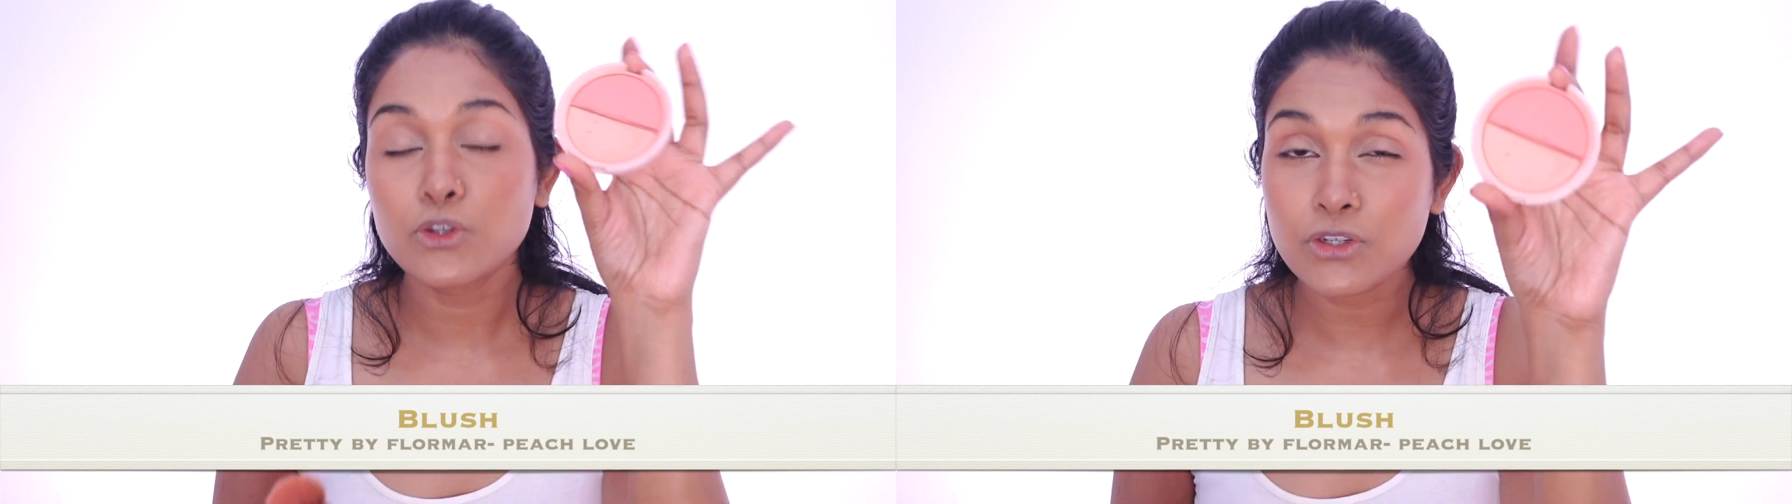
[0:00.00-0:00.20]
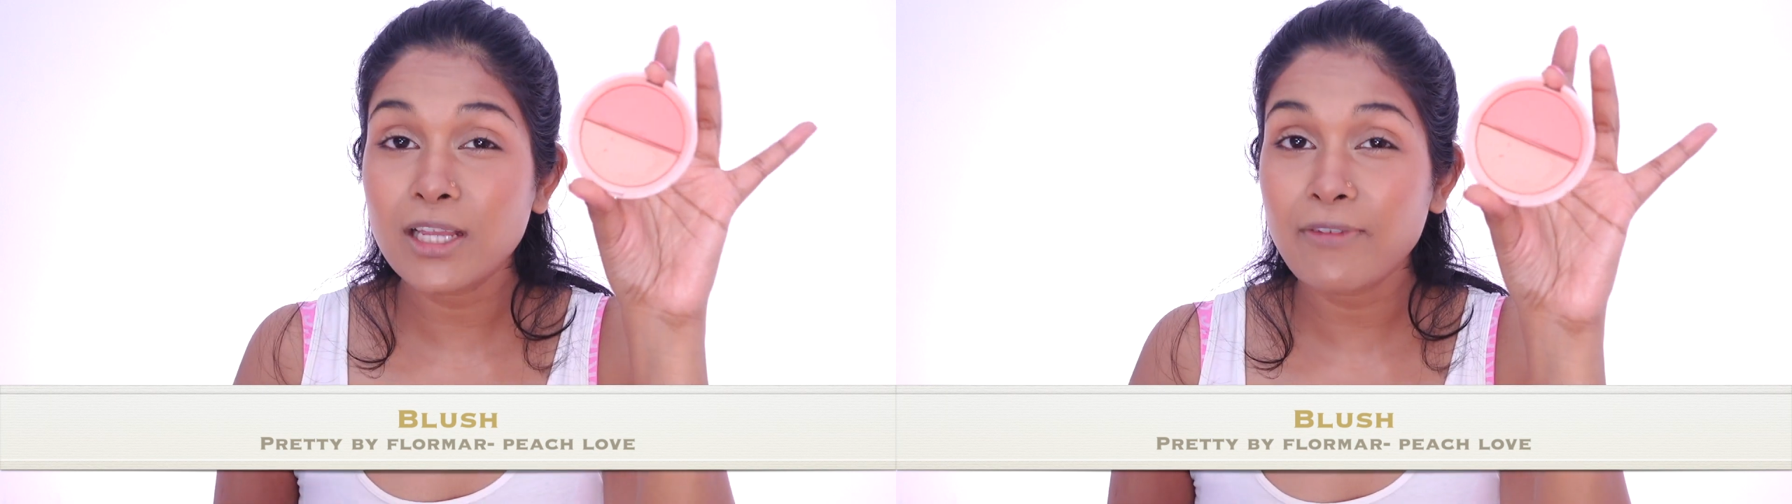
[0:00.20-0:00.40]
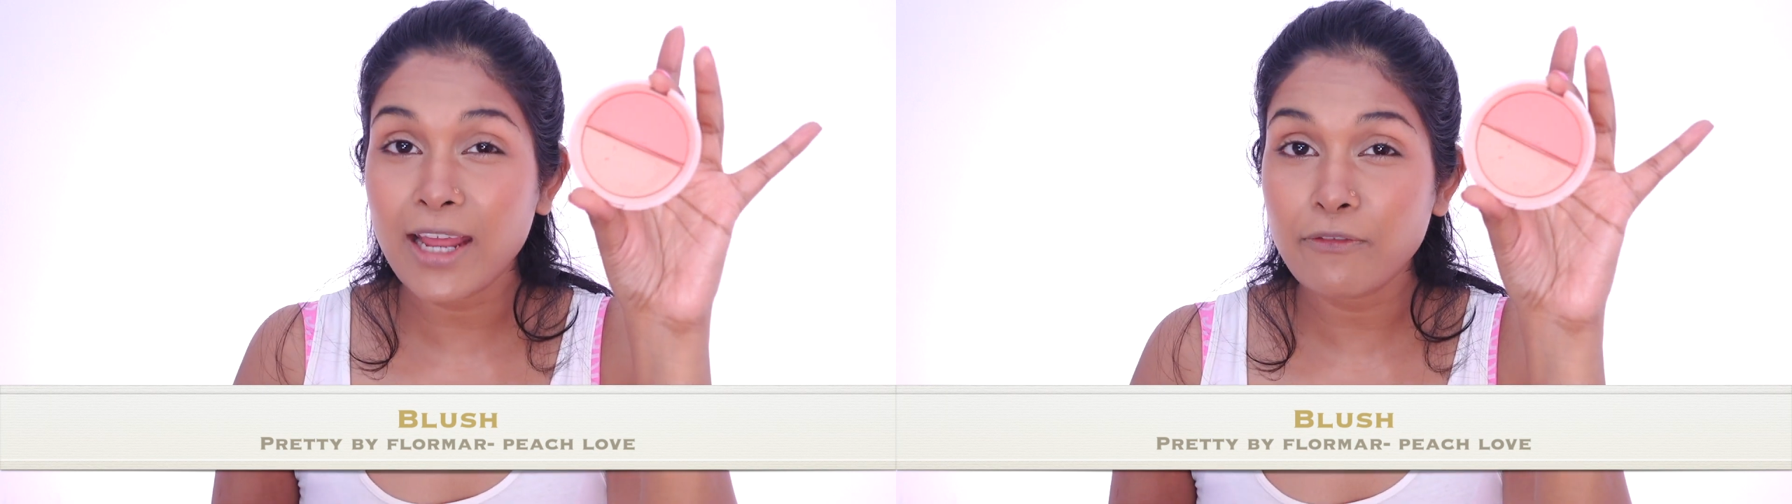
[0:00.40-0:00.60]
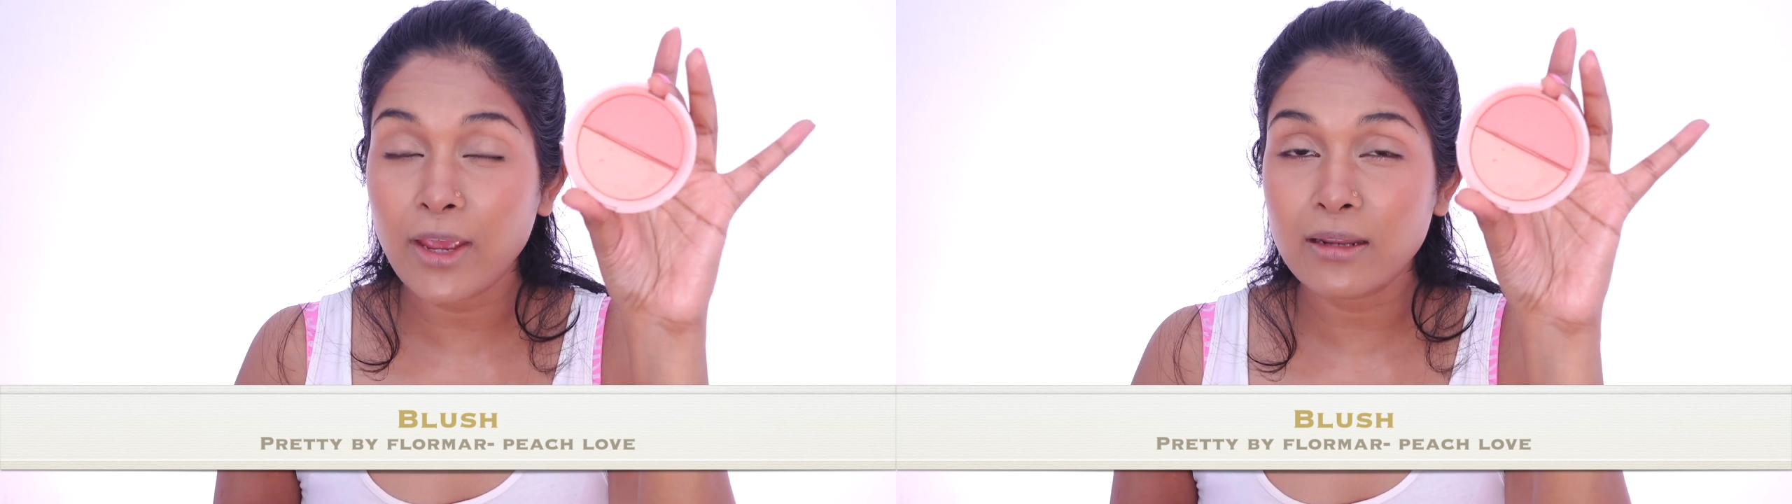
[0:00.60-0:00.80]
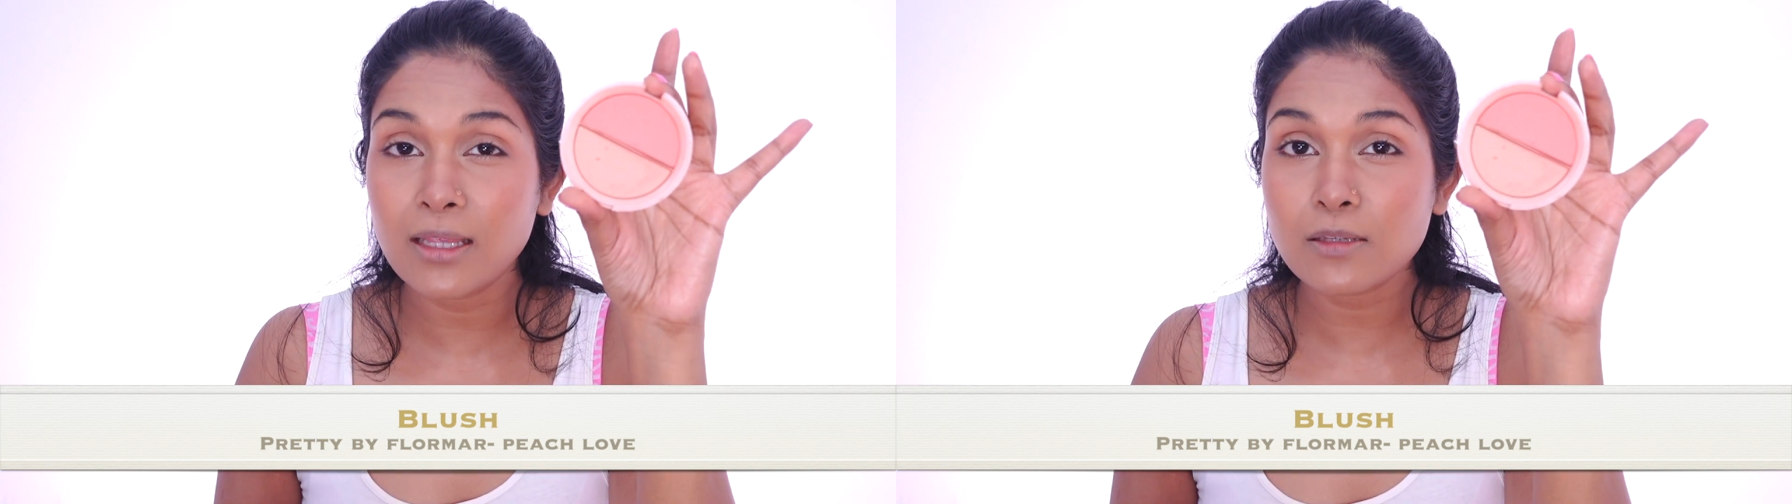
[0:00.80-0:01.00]
Usually when I
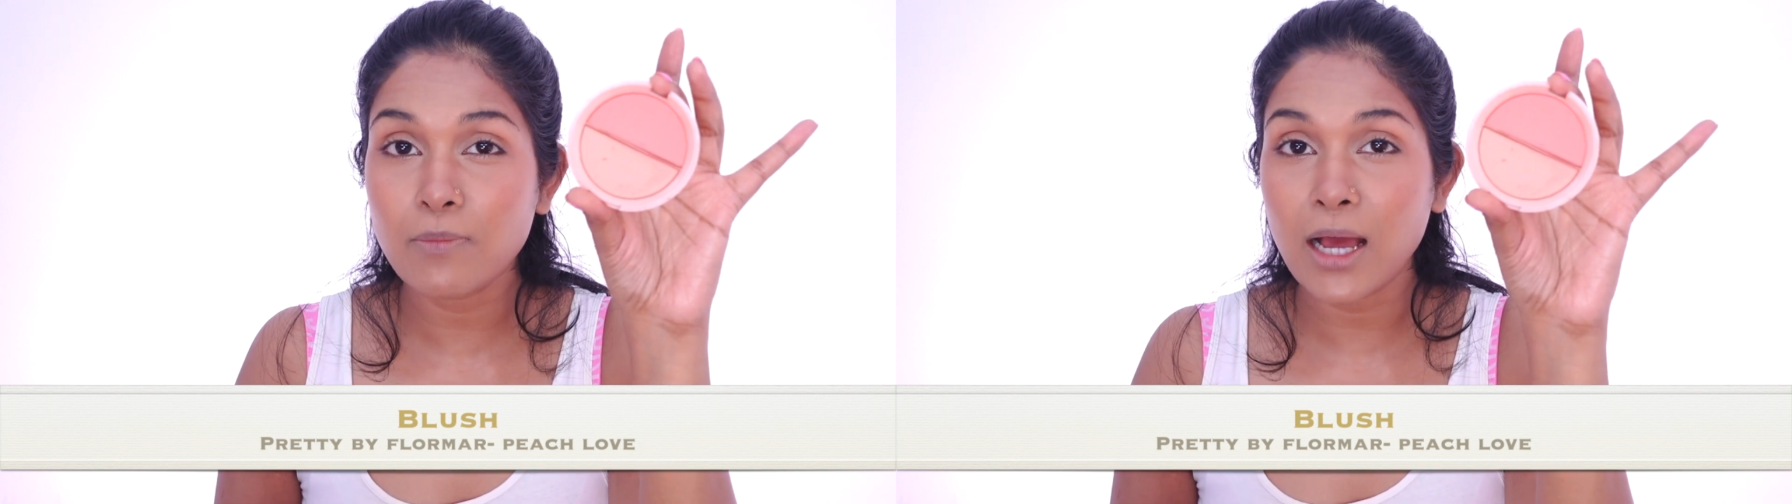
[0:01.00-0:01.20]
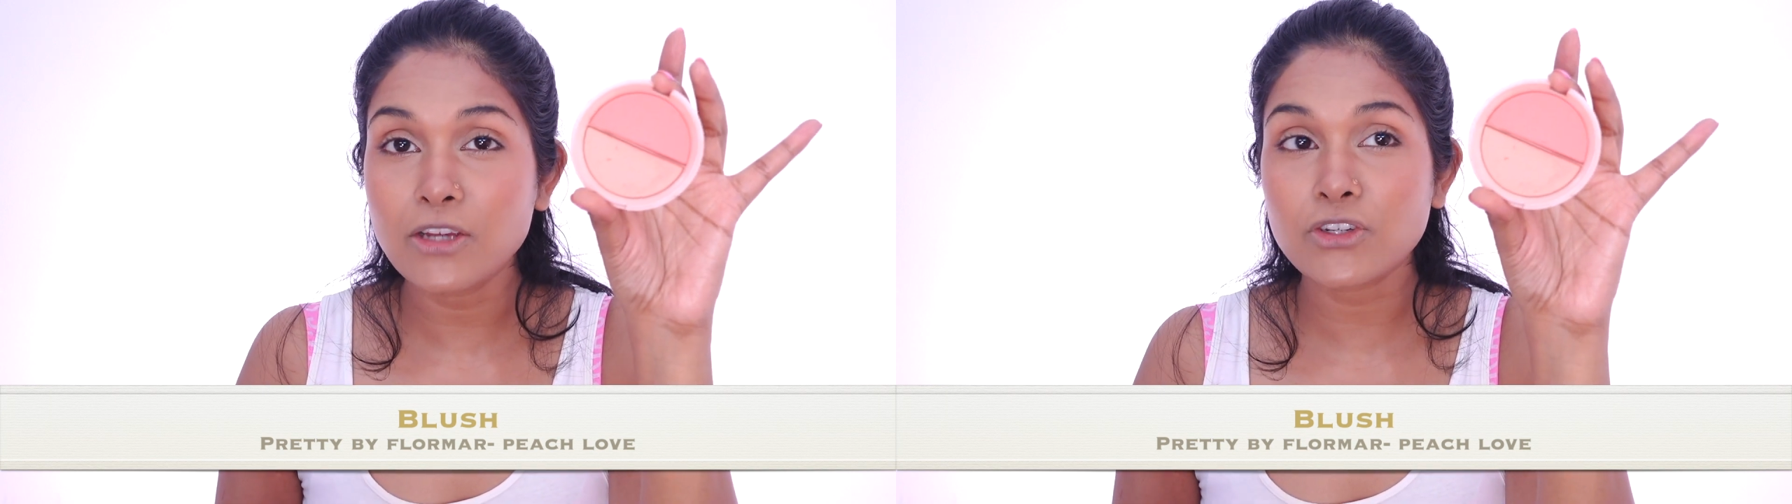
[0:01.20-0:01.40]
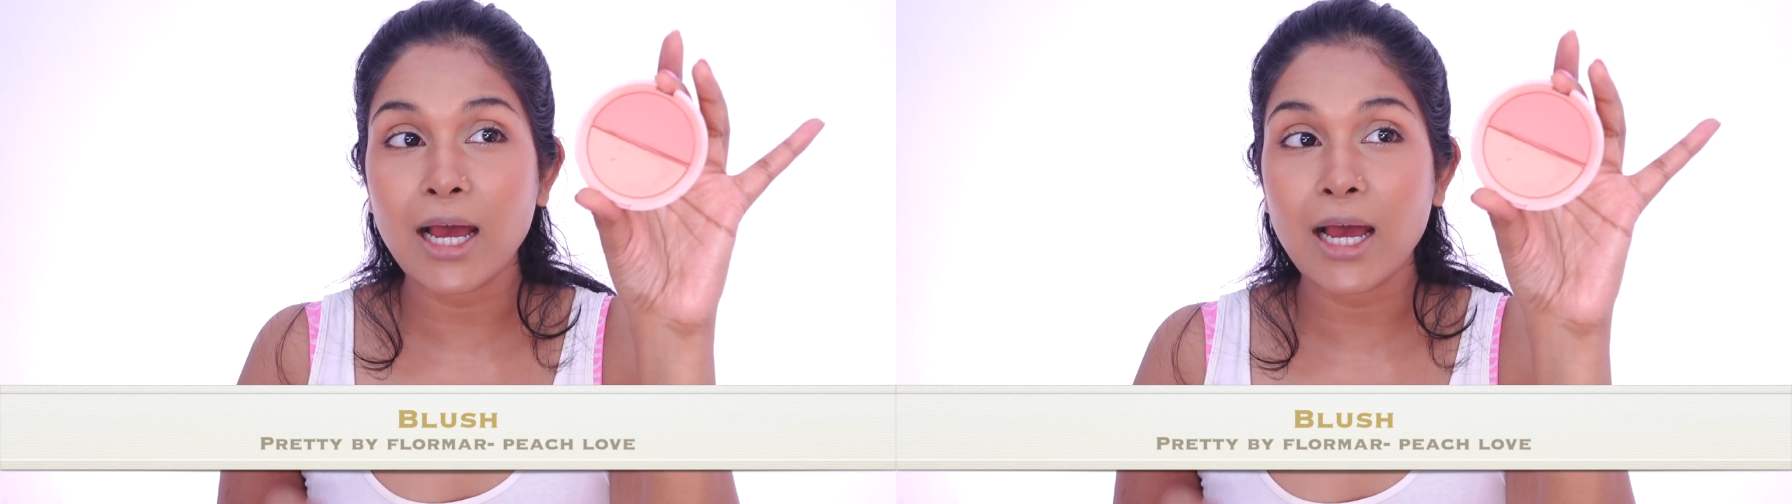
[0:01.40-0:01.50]
wear this blush,